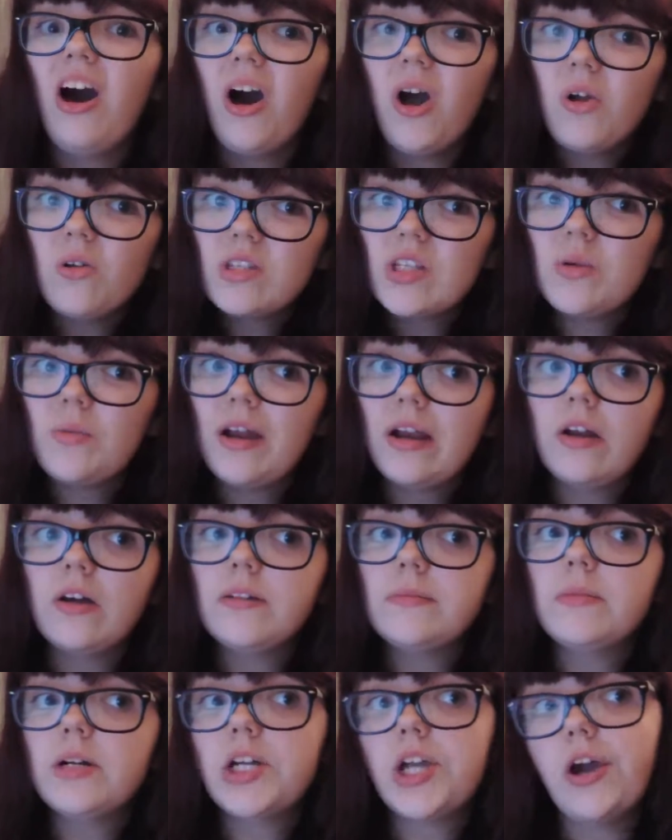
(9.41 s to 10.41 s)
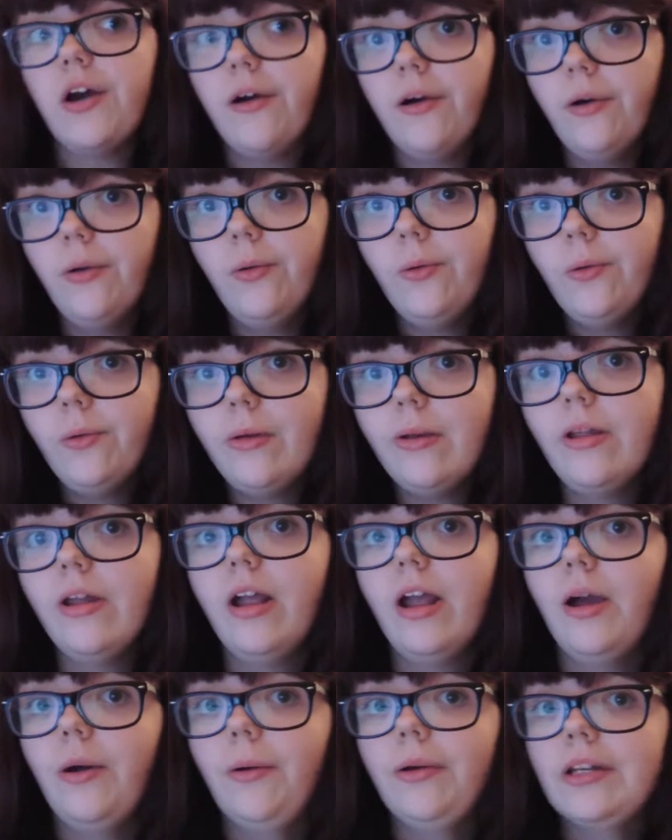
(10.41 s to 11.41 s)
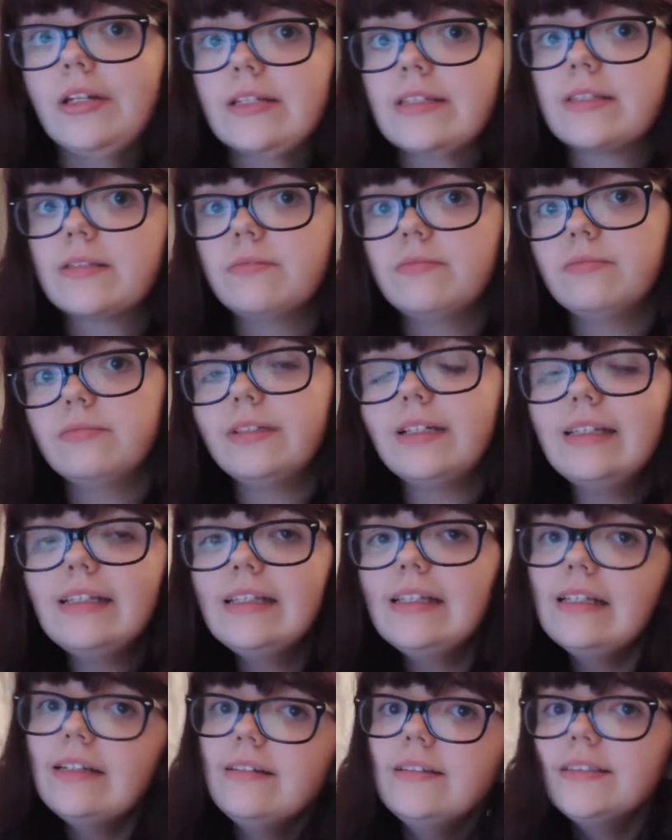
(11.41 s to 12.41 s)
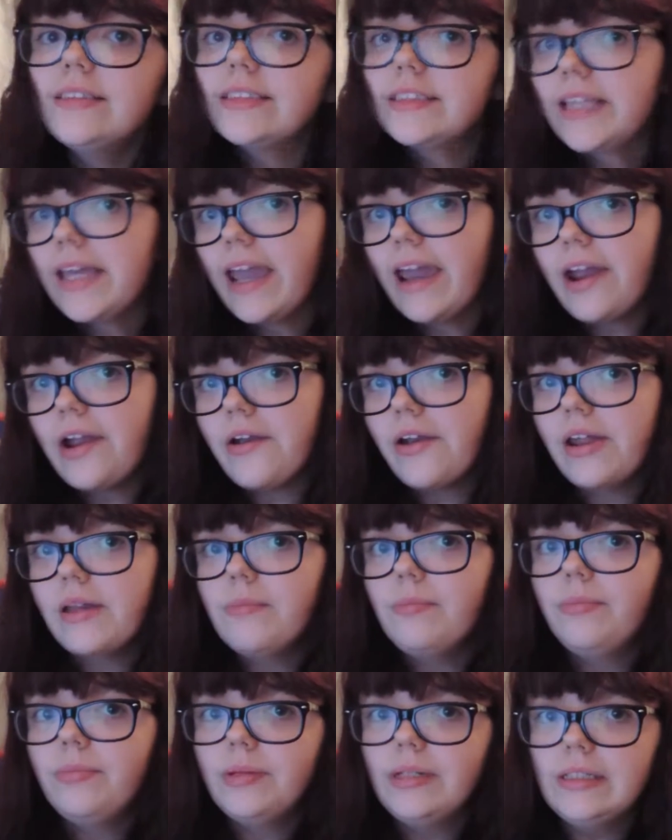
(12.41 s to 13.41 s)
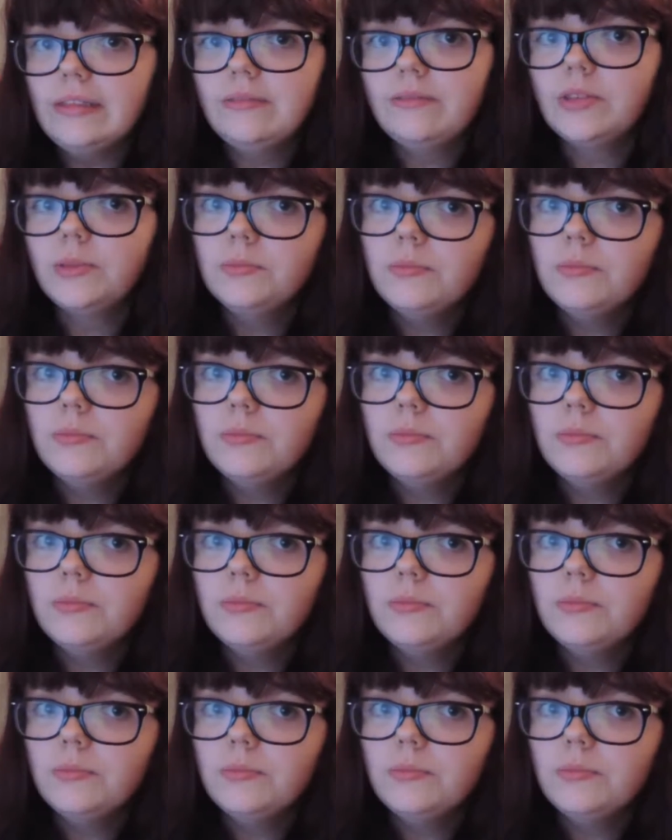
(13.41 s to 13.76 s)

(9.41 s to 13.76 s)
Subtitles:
I also went on my own, which is a little scary but